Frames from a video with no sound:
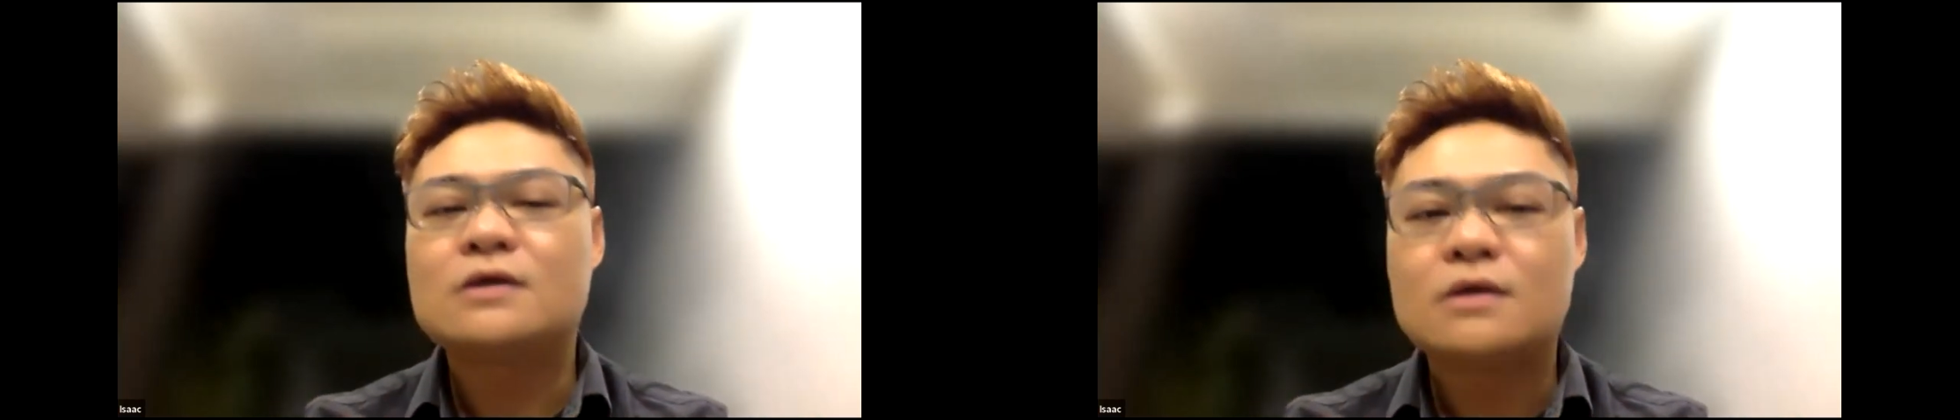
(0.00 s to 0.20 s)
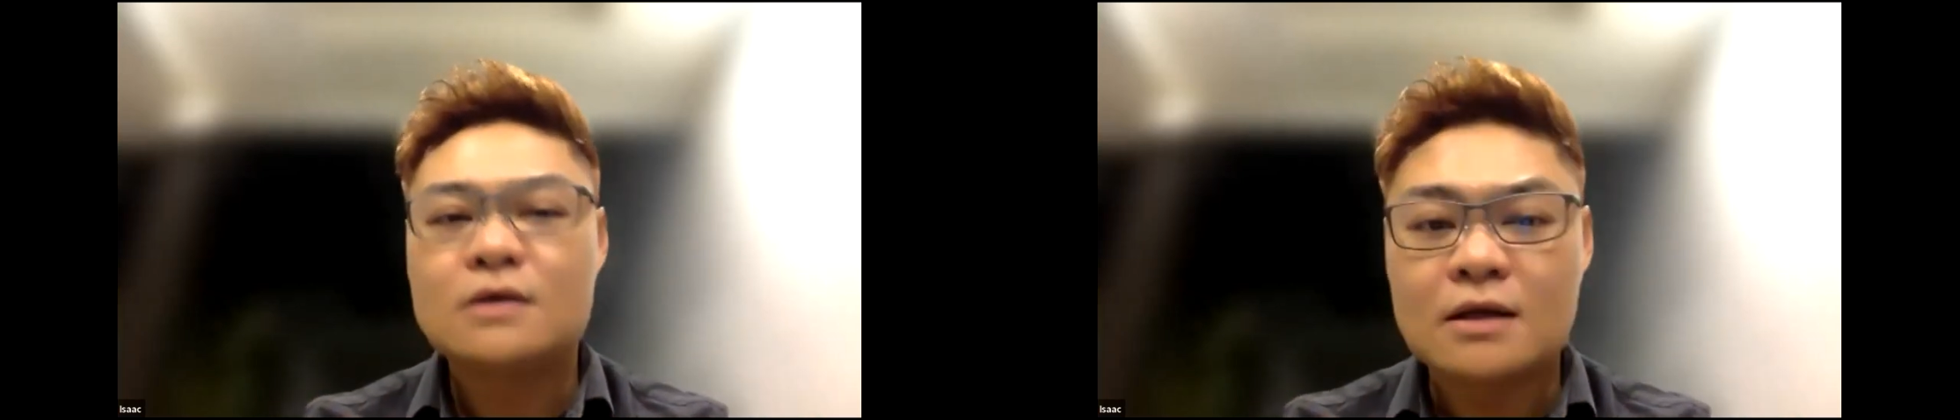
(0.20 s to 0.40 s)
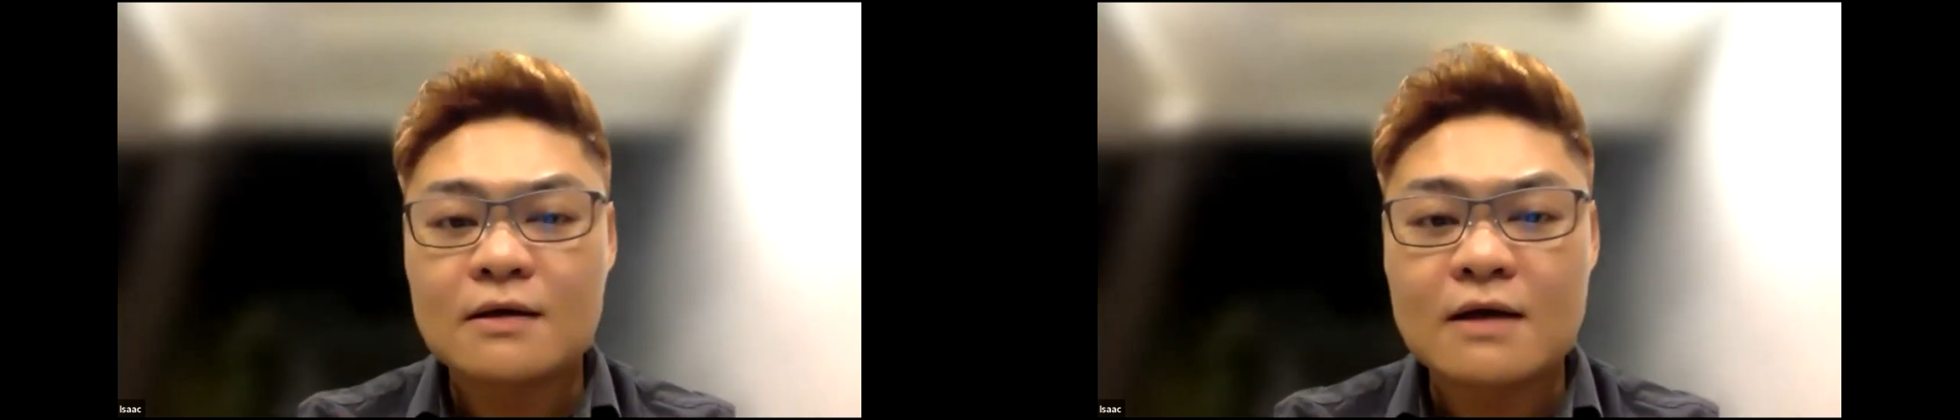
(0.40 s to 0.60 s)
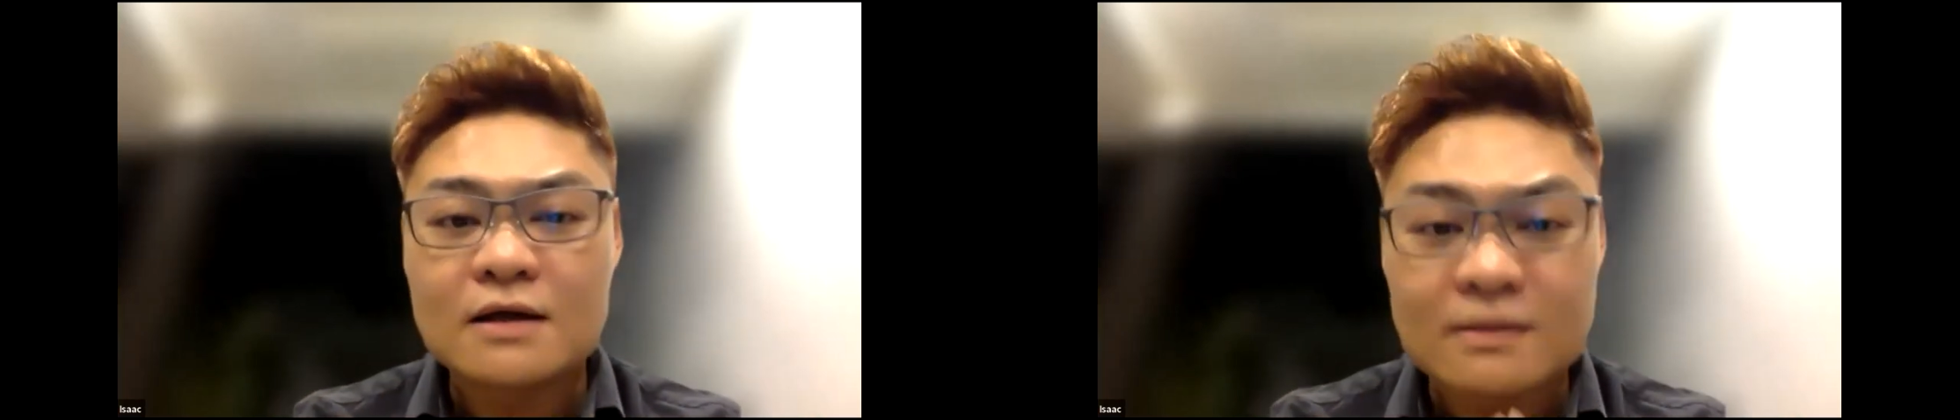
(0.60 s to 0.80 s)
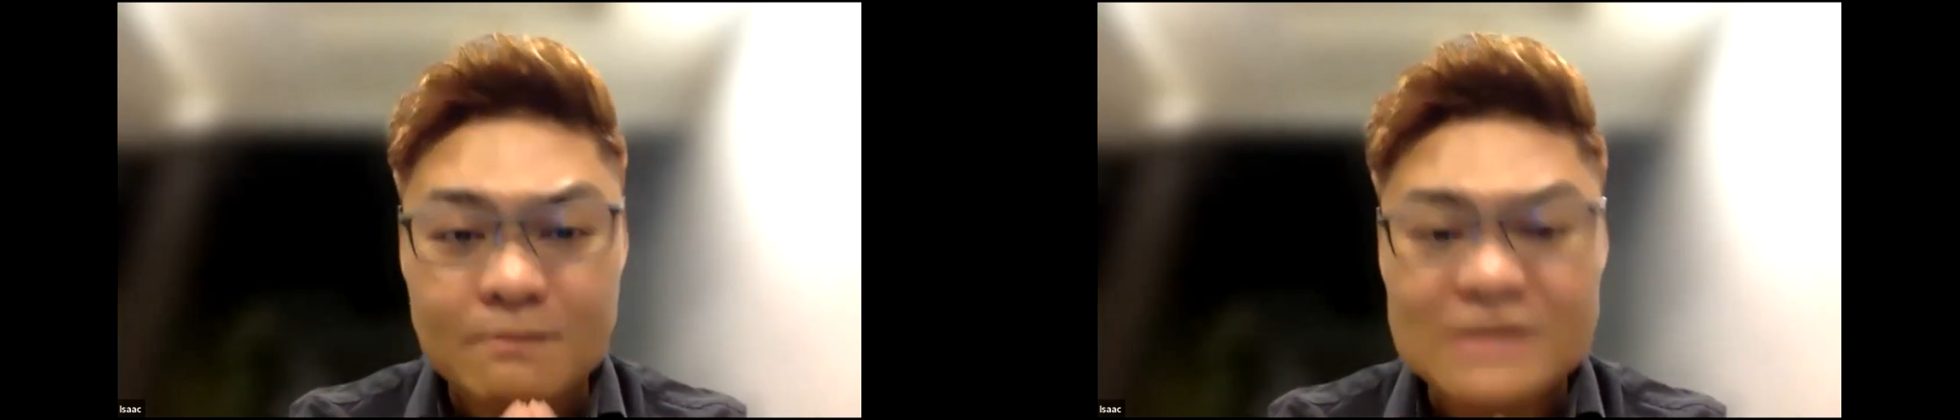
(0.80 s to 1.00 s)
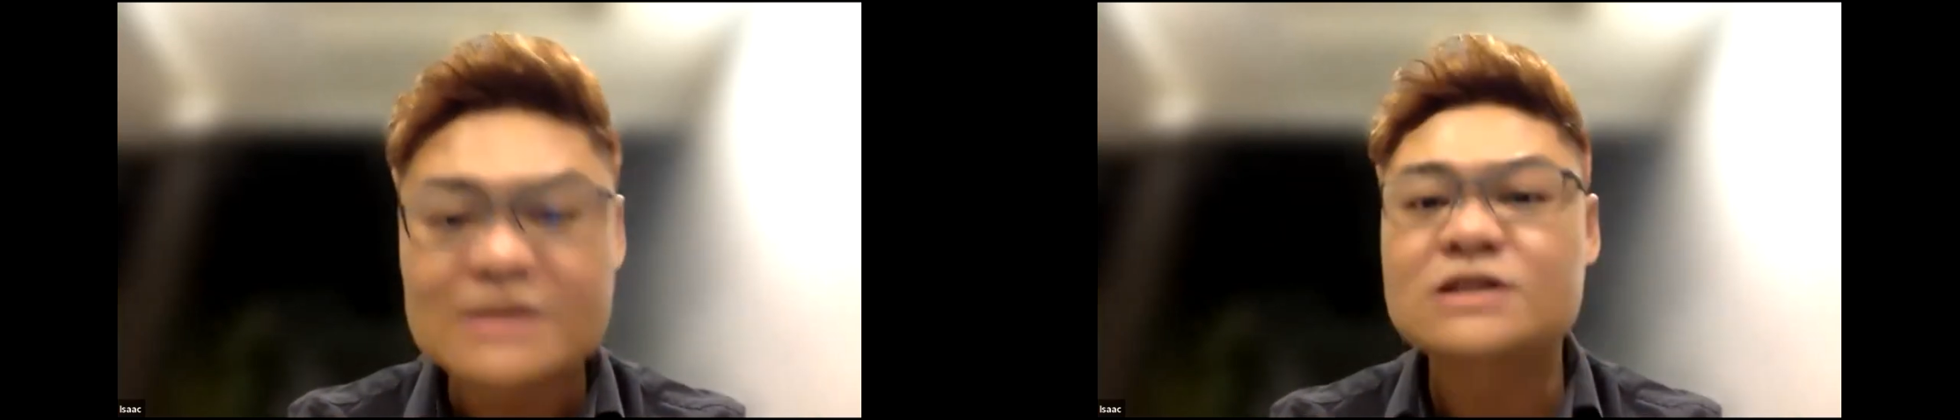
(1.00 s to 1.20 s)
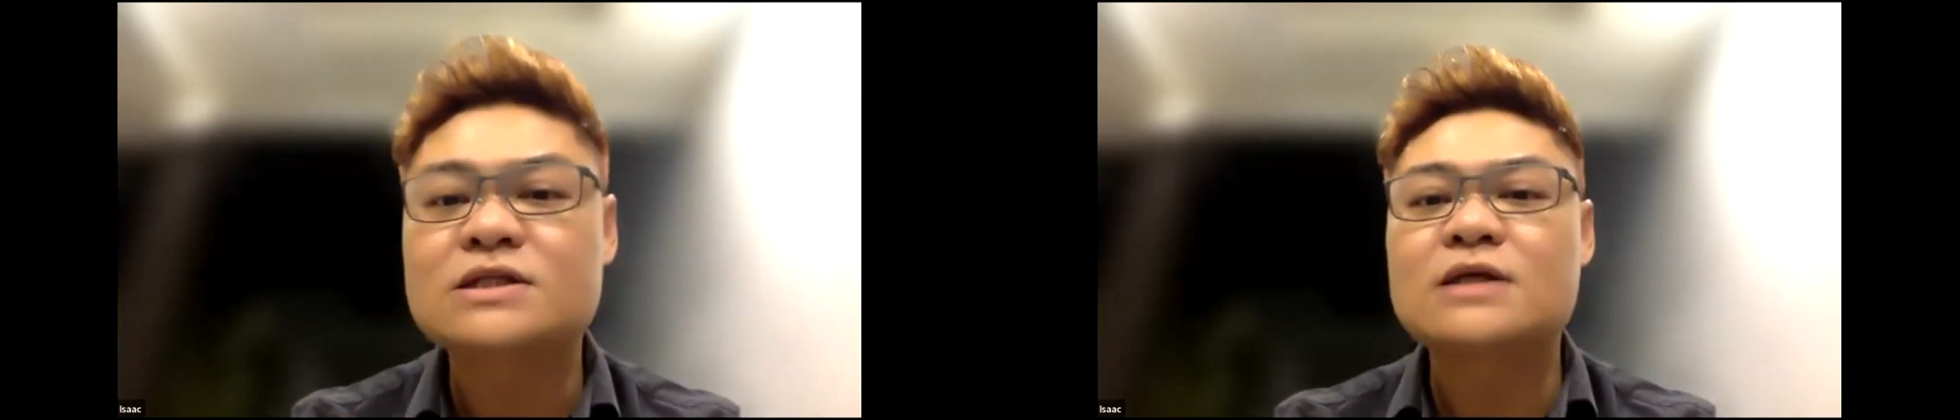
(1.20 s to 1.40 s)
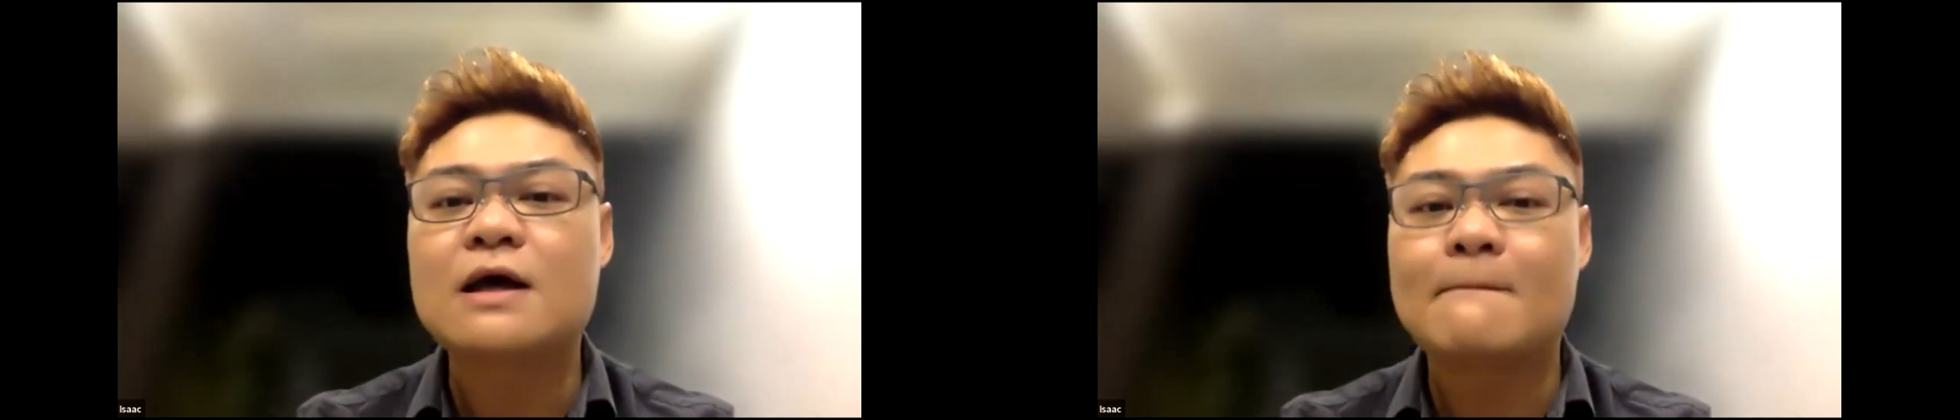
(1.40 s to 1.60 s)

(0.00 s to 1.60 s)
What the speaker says: the business